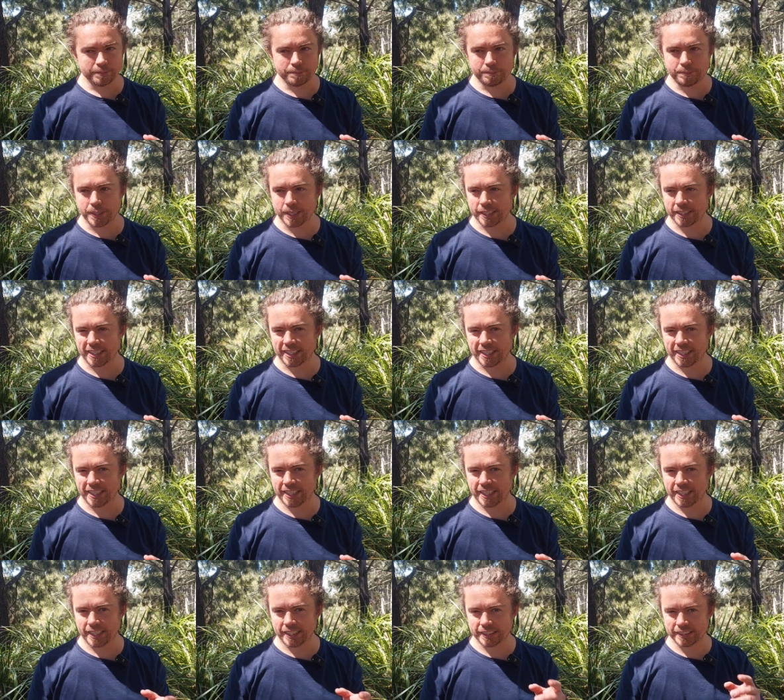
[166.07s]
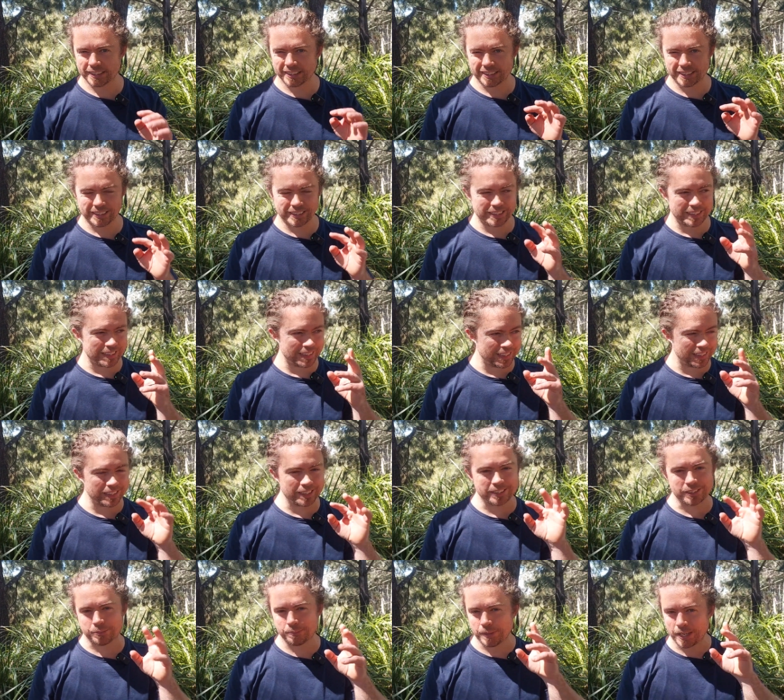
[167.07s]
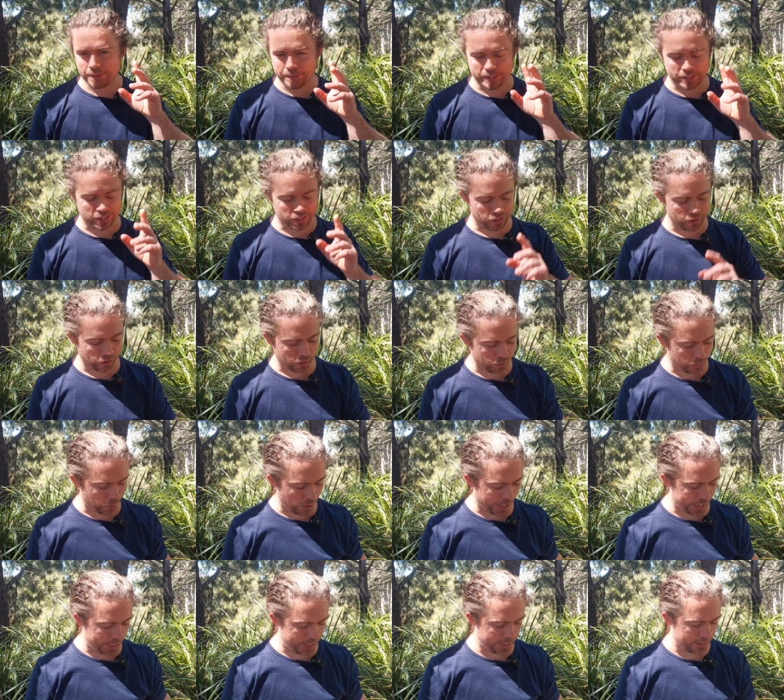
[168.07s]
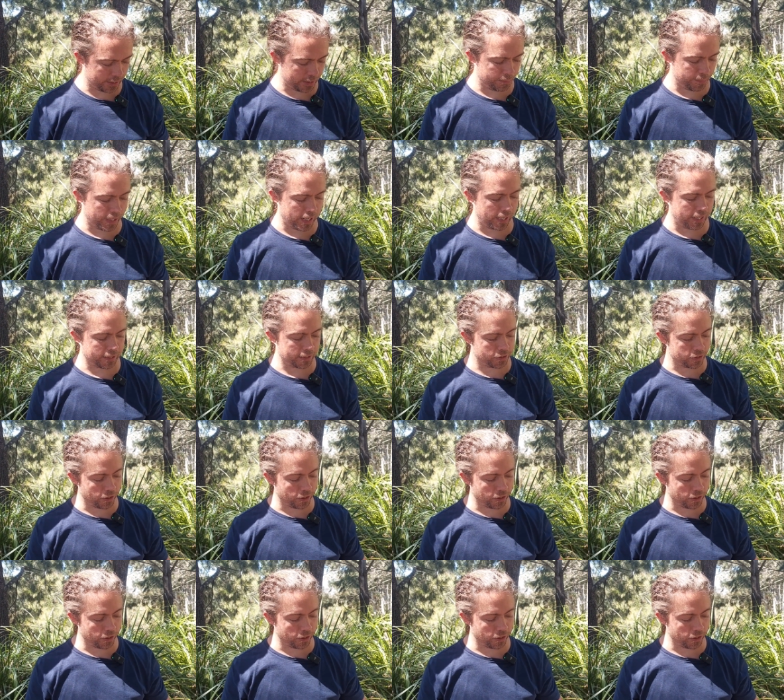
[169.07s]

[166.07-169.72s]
but it's maybe just not quite hitting the mark.